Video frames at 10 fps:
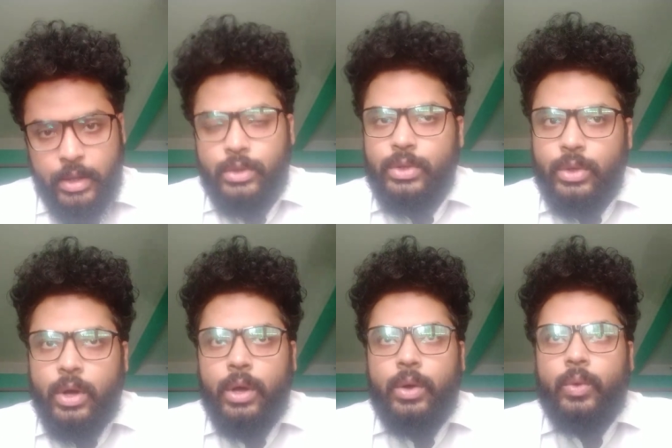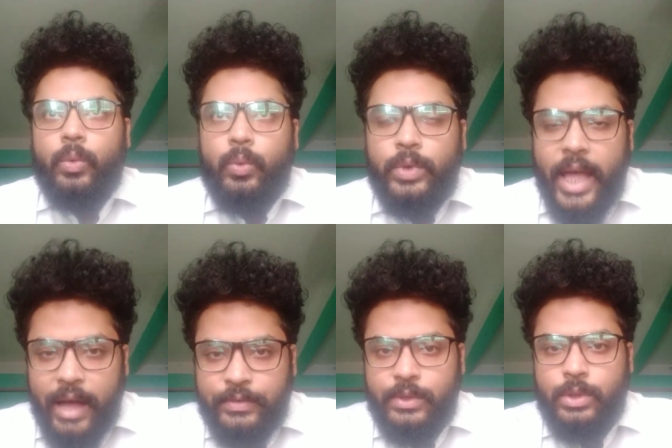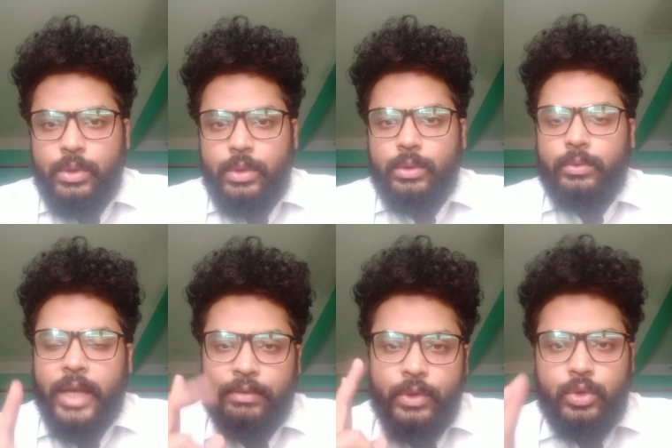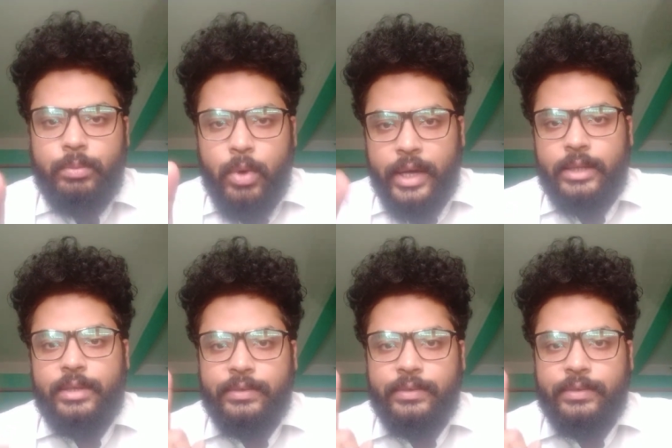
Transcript: So we have two we have two points.